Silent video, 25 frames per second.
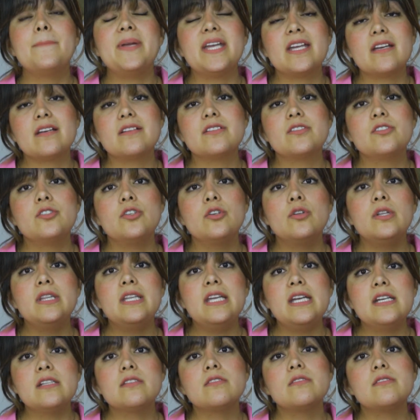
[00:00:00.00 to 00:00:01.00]
because you
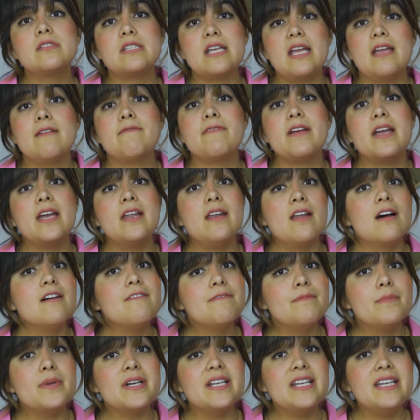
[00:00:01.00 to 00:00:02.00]
need to save
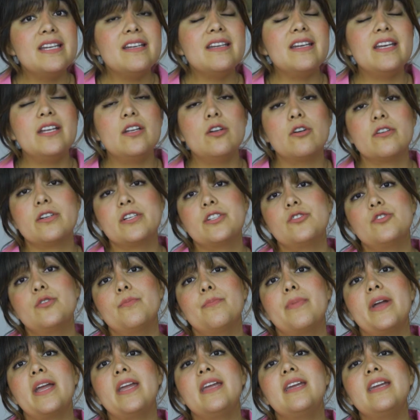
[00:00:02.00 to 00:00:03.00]
enough money in order to
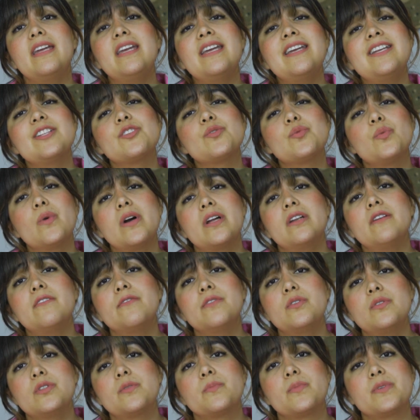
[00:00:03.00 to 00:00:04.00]
pay each one
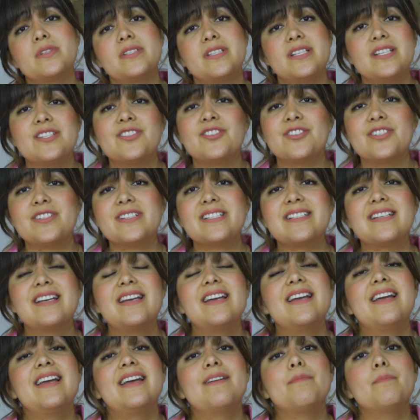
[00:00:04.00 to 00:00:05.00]
of those procedures
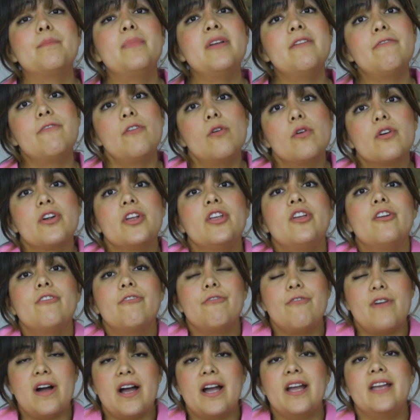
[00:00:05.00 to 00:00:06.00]
before you
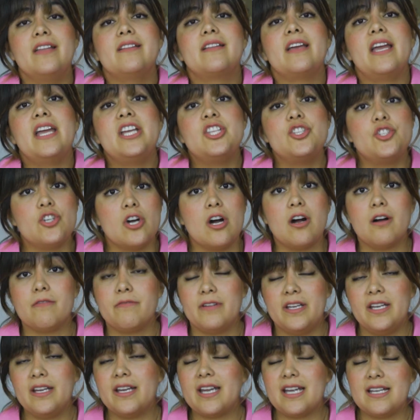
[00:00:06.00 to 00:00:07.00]
find a
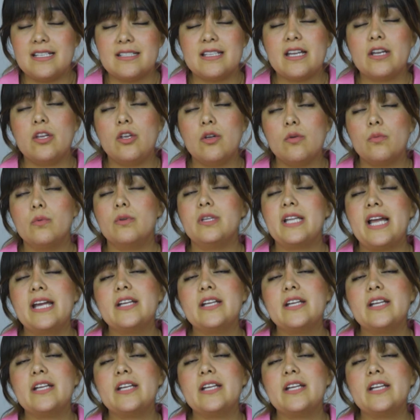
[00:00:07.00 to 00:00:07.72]
job, in case that you would